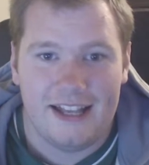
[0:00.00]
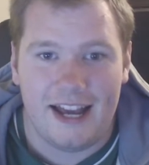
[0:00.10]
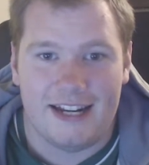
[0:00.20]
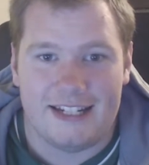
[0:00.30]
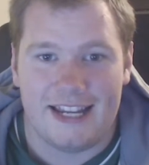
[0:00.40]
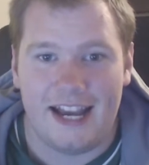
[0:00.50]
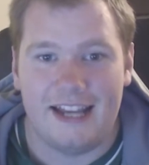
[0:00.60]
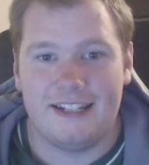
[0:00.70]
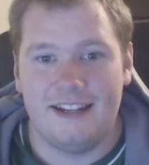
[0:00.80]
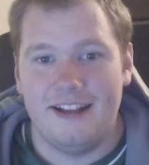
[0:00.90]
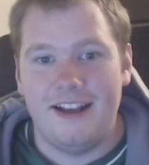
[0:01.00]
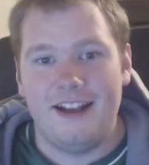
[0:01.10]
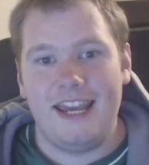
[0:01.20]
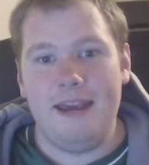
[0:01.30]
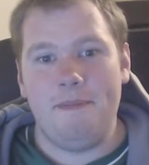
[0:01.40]
and he said,
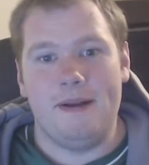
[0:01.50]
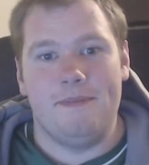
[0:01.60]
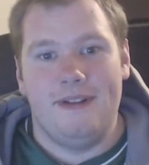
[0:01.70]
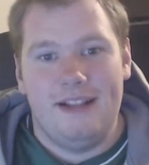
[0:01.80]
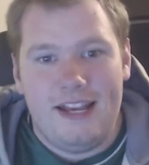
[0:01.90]
Keep 'em.